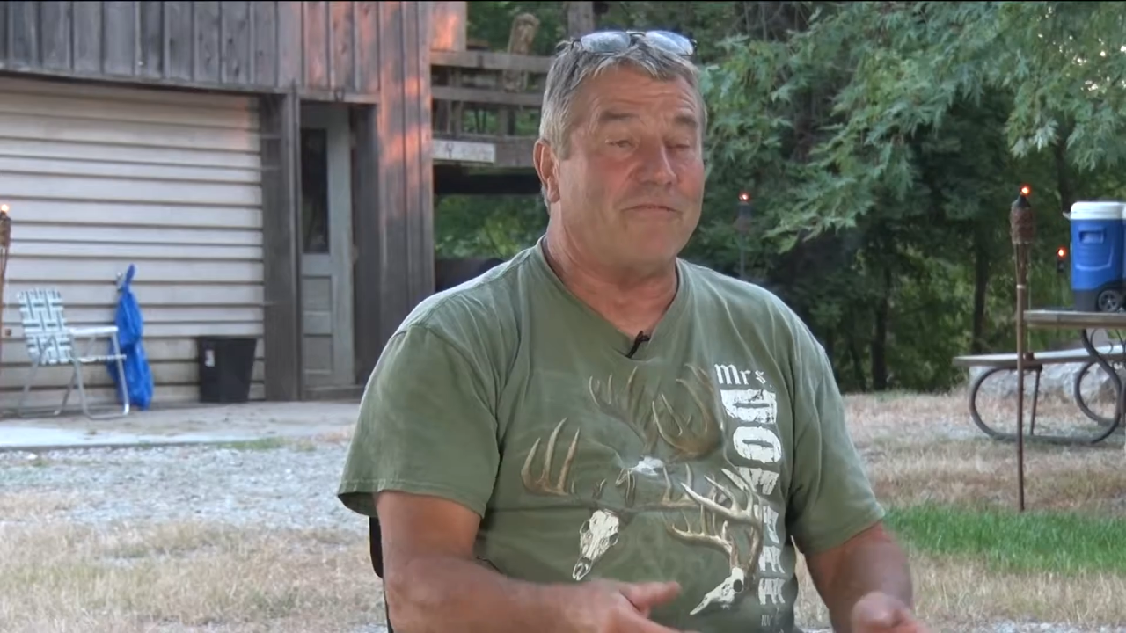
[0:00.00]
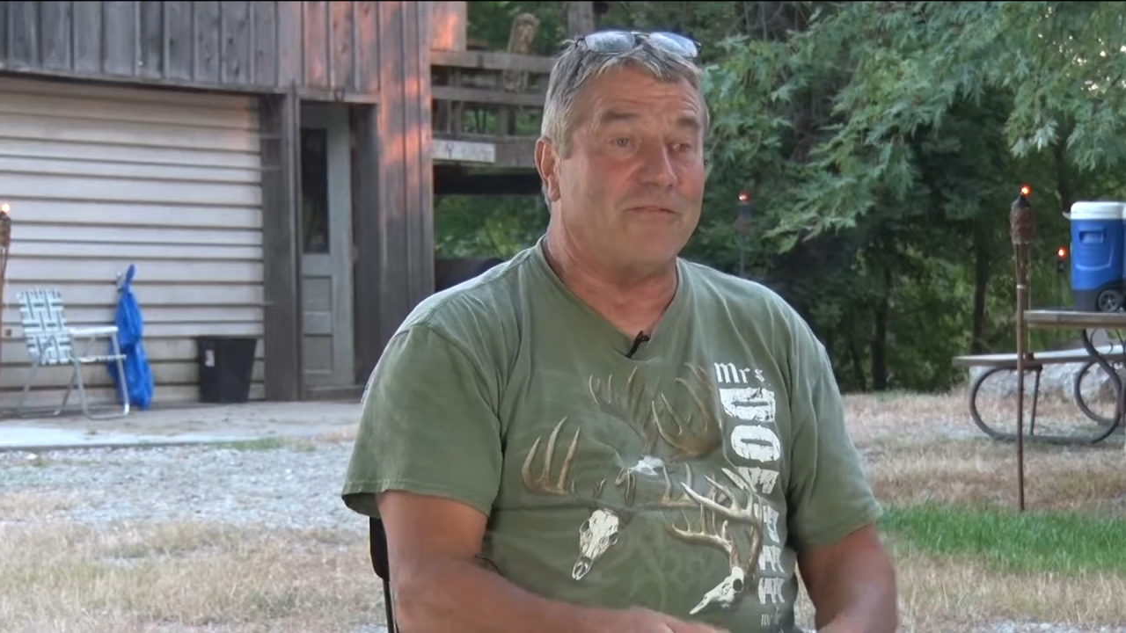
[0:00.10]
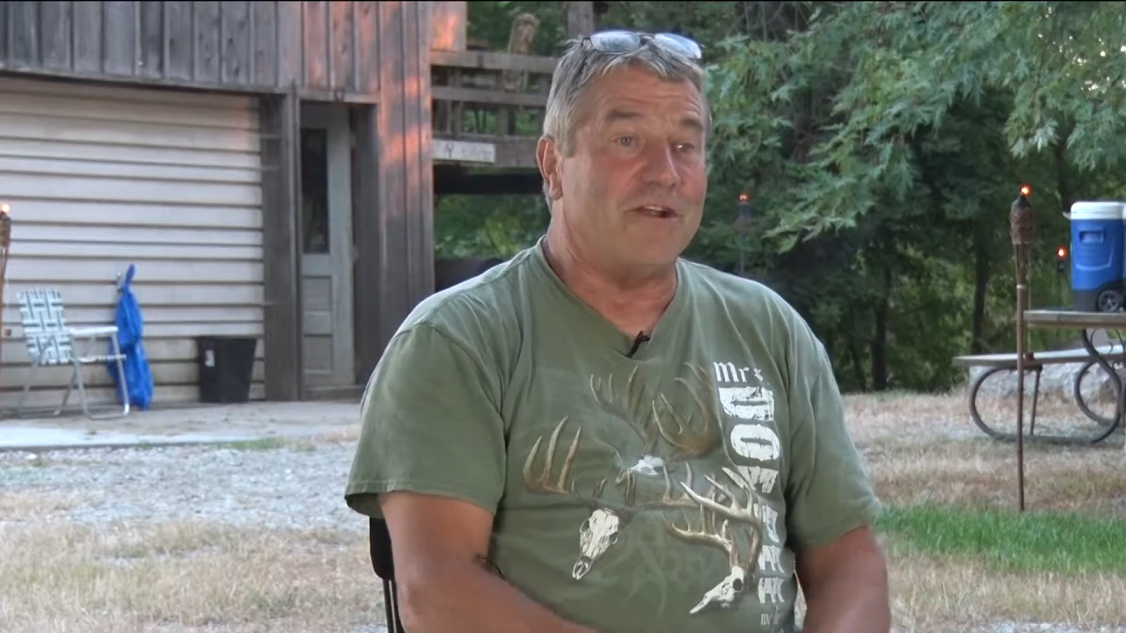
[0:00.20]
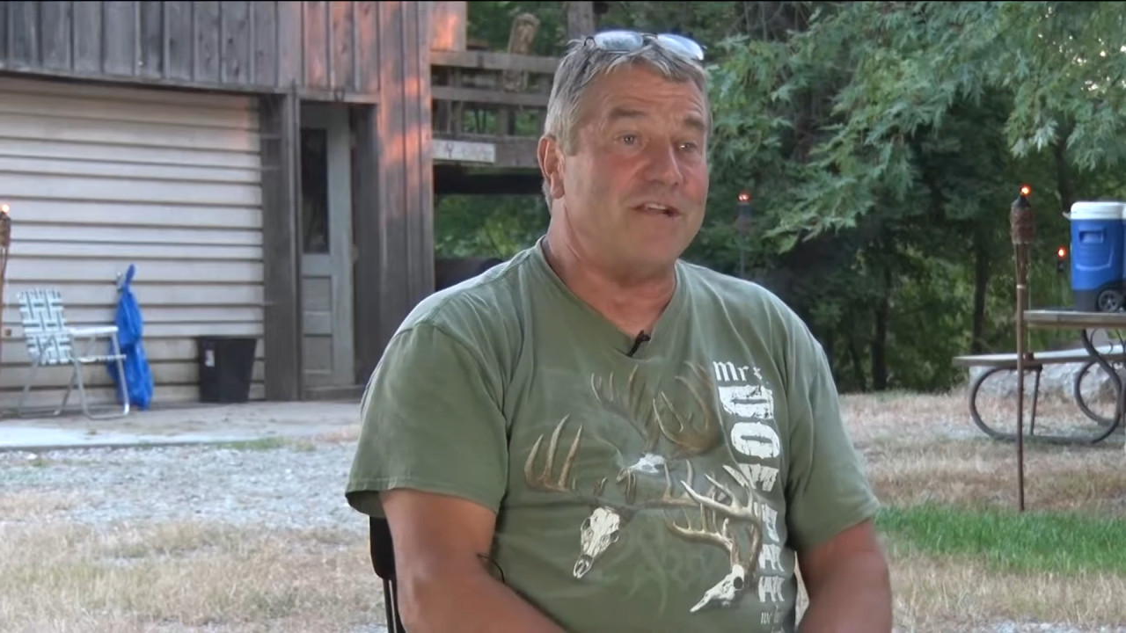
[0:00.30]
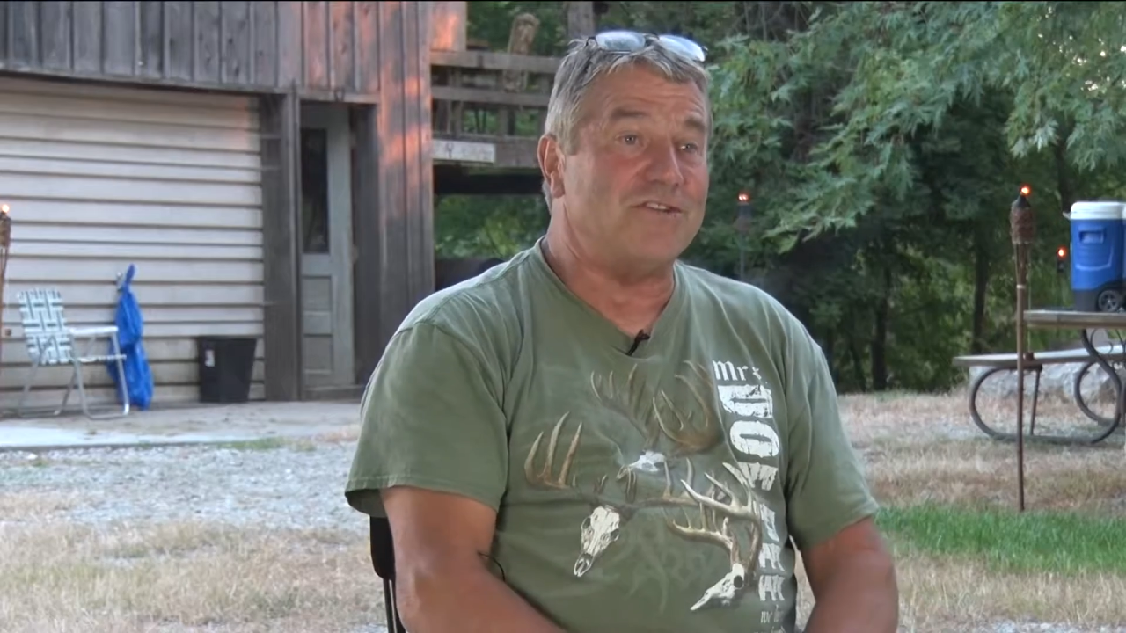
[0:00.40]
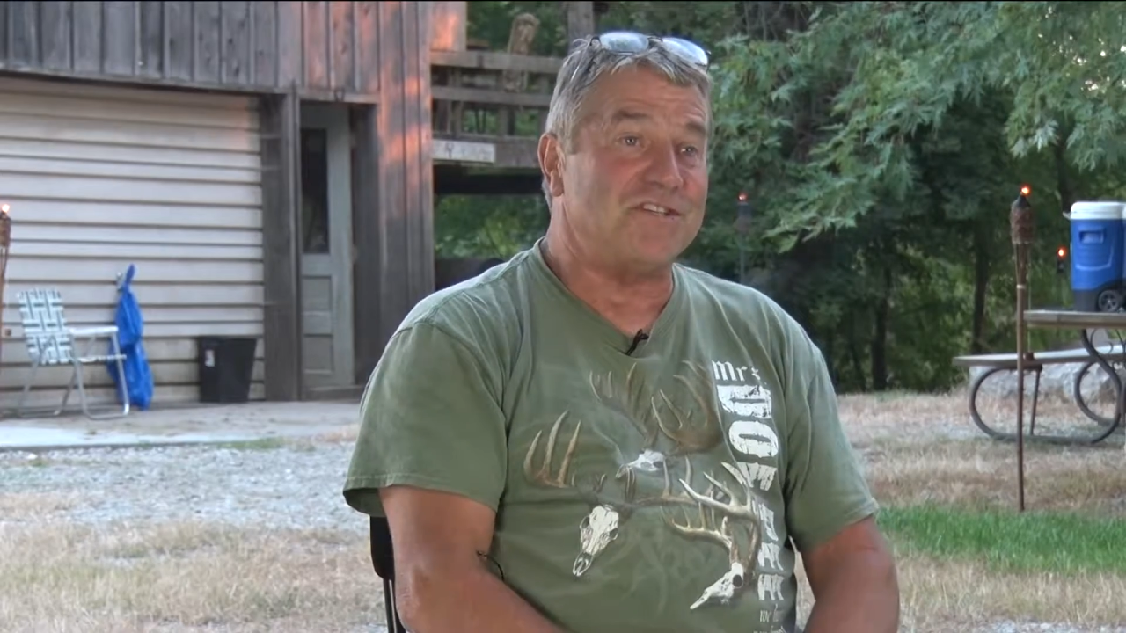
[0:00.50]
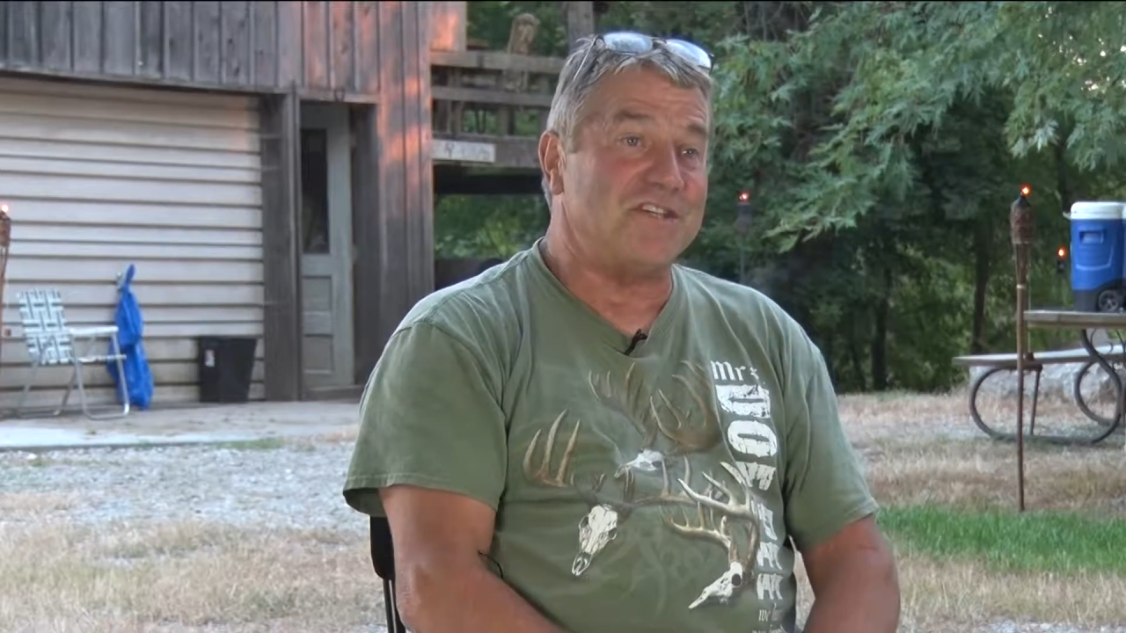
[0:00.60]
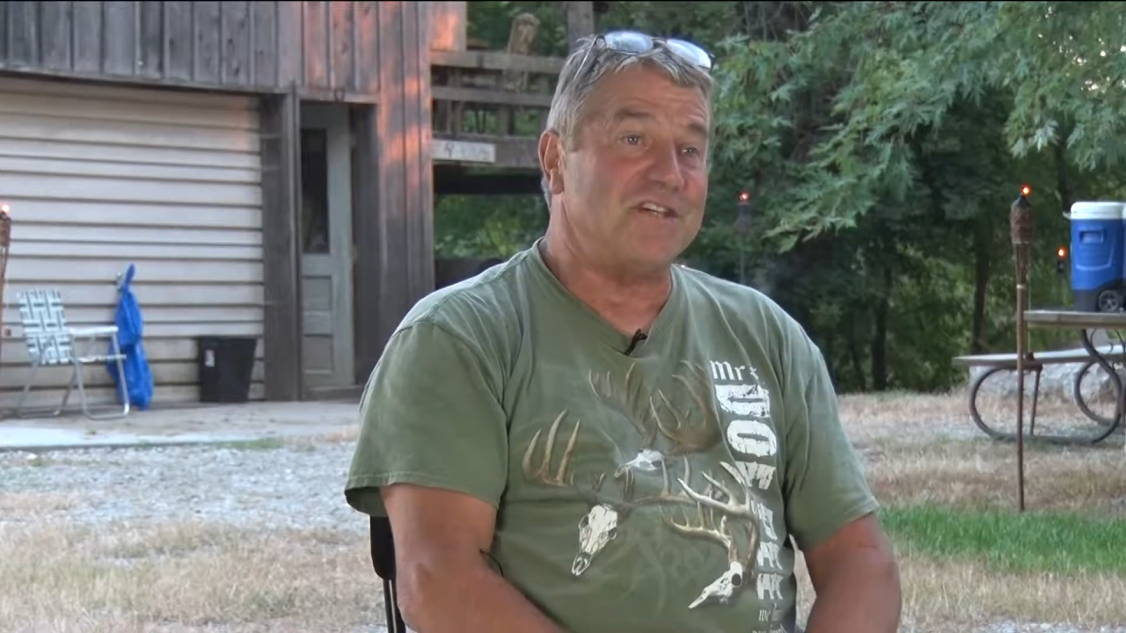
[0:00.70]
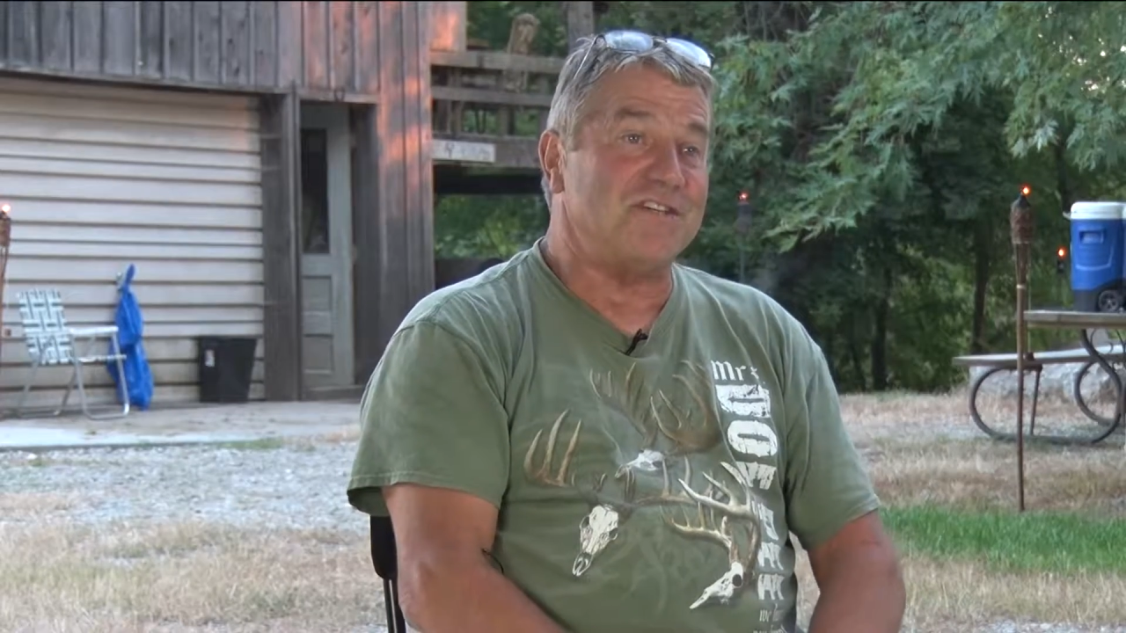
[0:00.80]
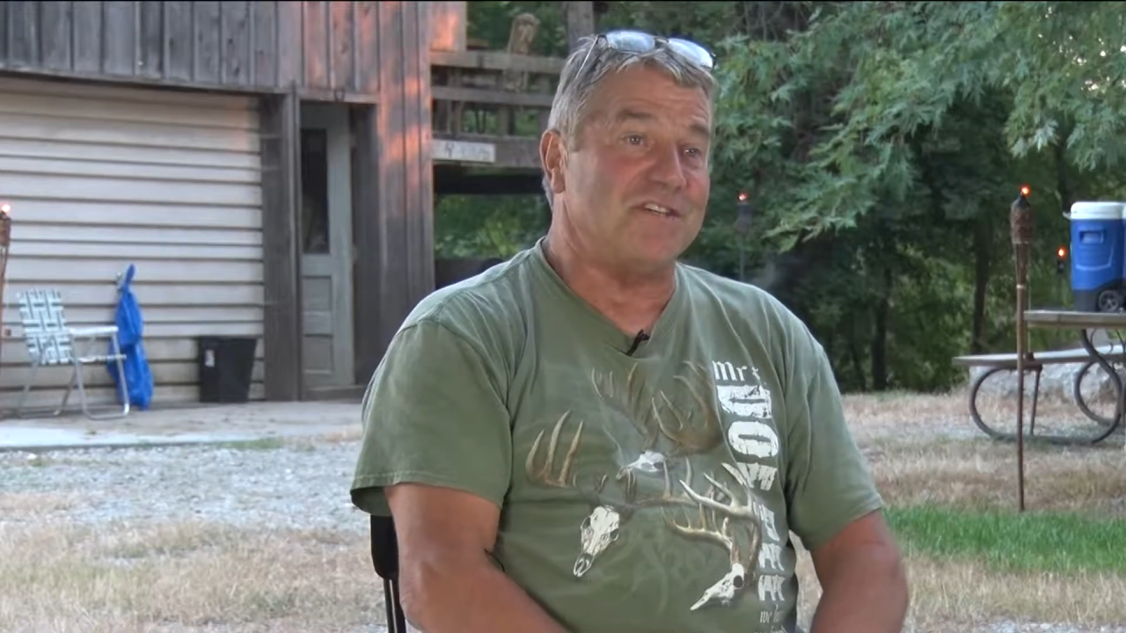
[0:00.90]
for each
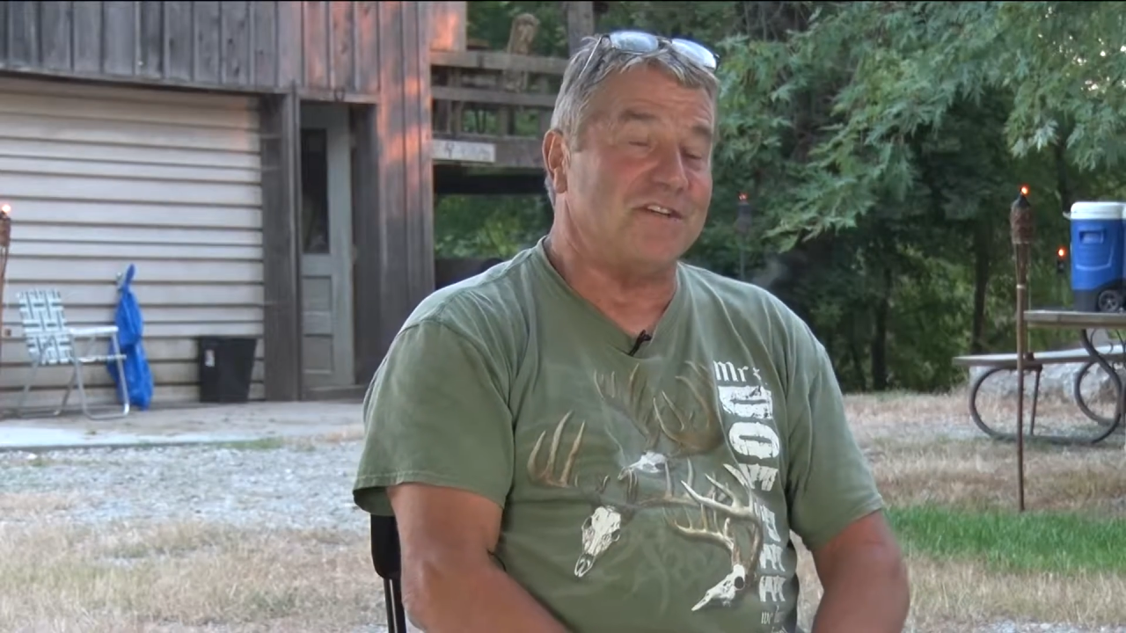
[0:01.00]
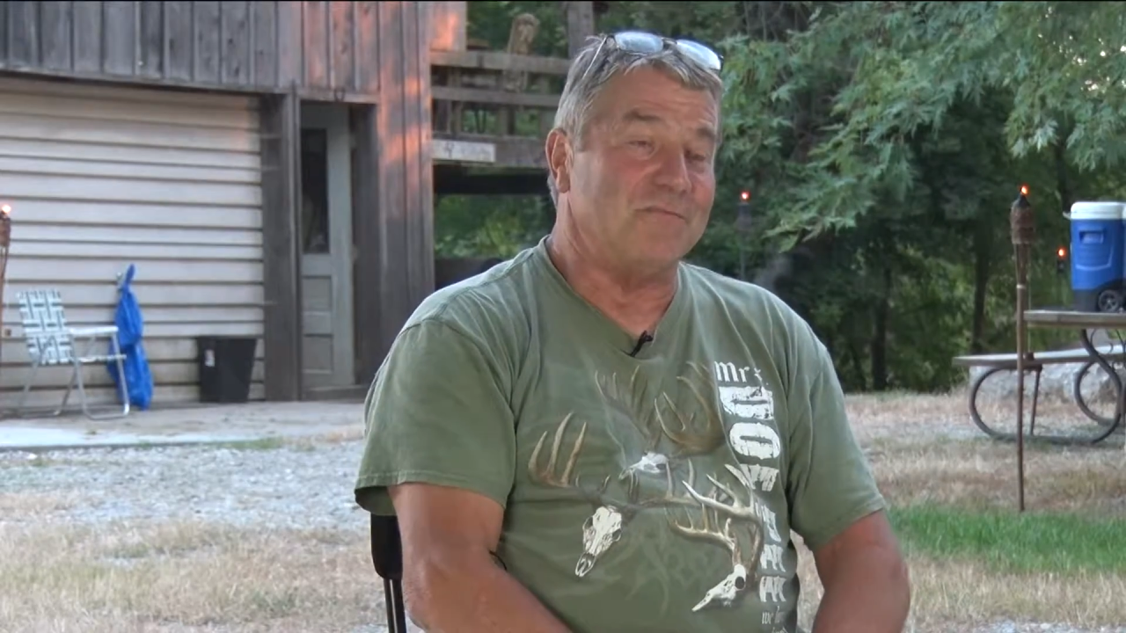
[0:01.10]
season.